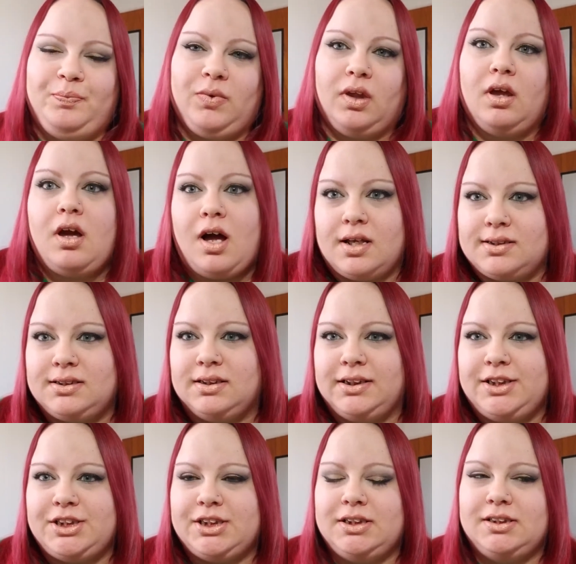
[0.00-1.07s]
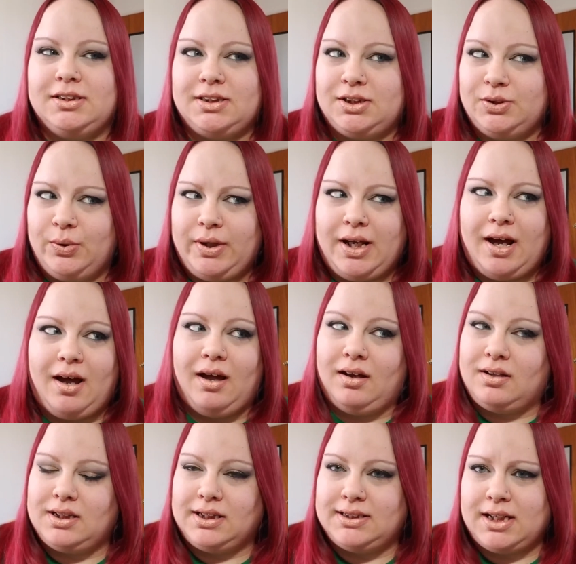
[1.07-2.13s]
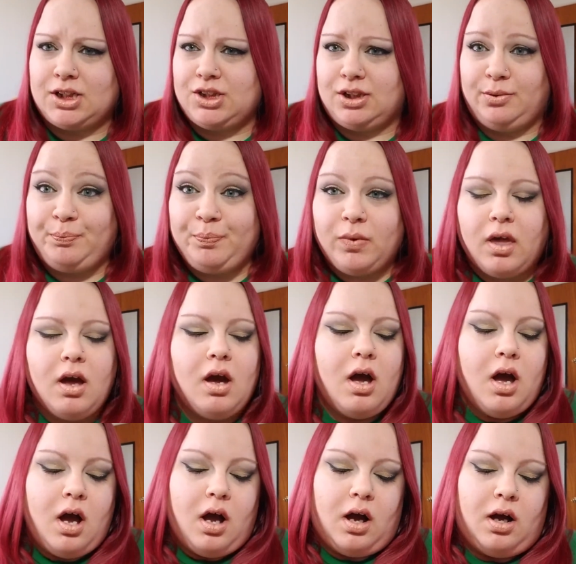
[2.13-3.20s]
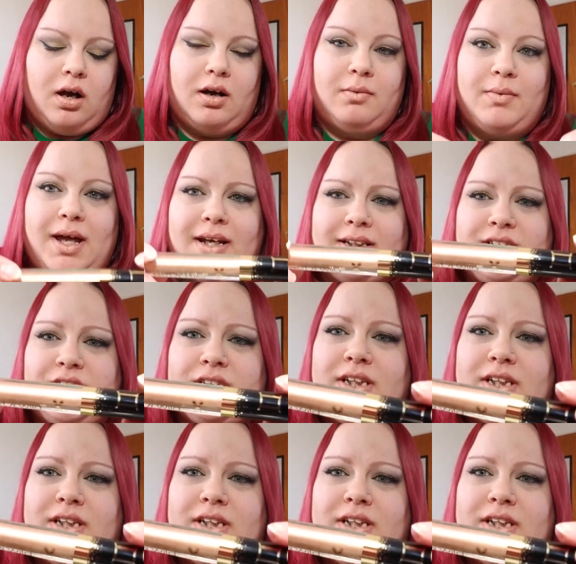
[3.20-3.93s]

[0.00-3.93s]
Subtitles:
constellations, zodiac, etc. And it's just